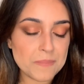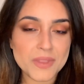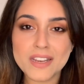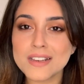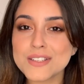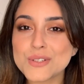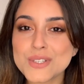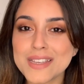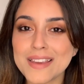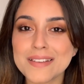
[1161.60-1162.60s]
Needless to
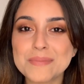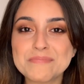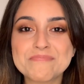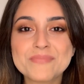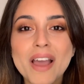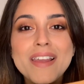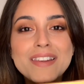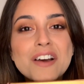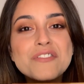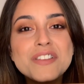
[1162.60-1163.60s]
say, I
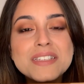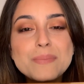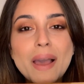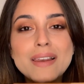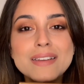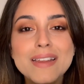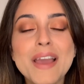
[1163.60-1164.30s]
love this palette.